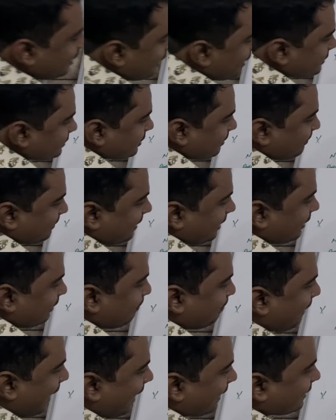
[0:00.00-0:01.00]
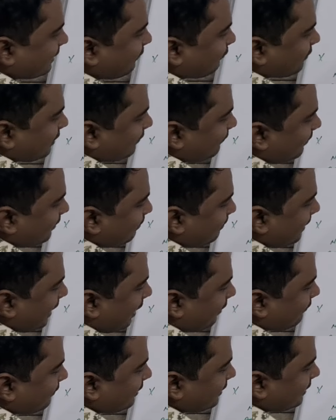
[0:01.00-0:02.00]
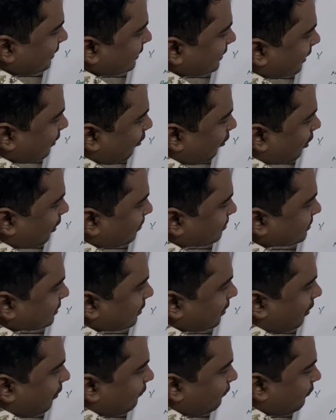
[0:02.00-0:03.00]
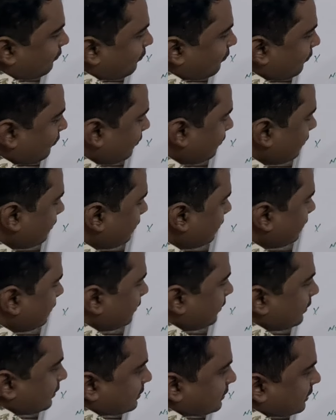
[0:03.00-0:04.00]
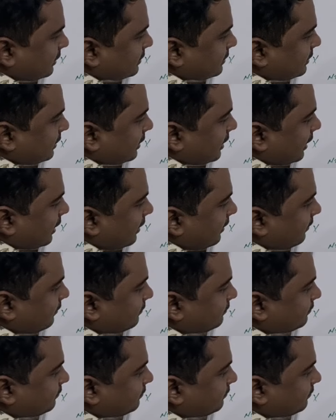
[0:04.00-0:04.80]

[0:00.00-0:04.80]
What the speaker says: Similarly, Bank Nifty will be having the call option of 60k,